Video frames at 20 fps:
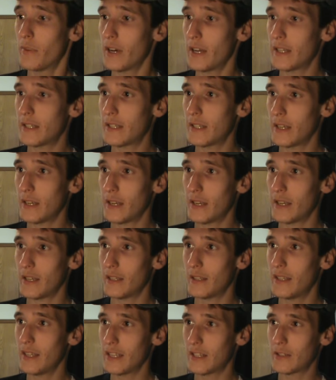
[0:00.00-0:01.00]
But
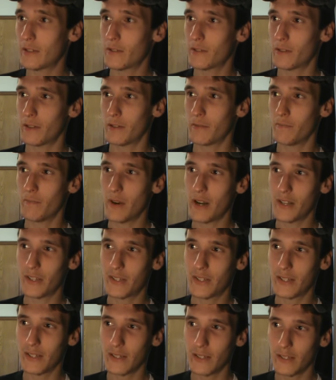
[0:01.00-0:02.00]
this
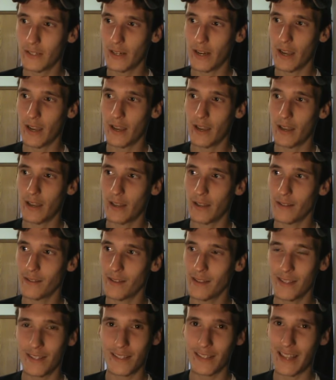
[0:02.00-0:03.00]
monster
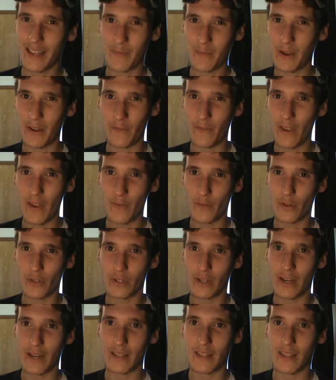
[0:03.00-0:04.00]
isn't like my favorite
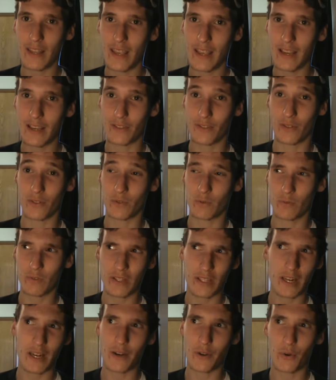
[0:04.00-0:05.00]
or anything, because there's
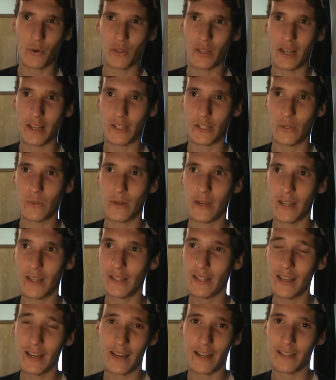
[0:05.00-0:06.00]
really not a whole lot to it.
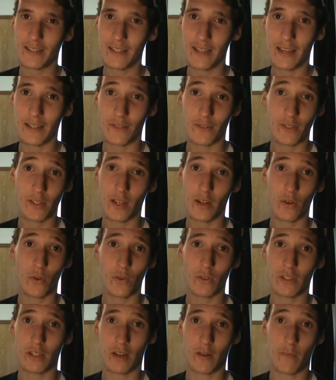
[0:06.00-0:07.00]
And like I said, there's not a
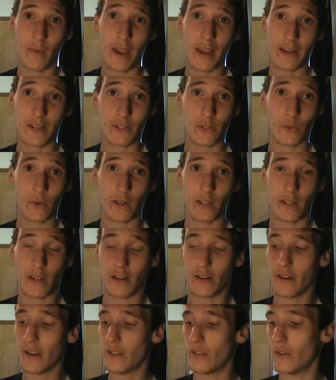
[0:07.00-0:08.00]
whole lot of backstory
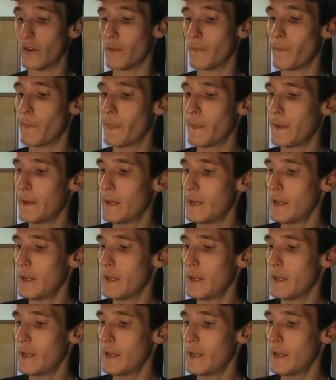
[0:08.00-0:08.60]
there either.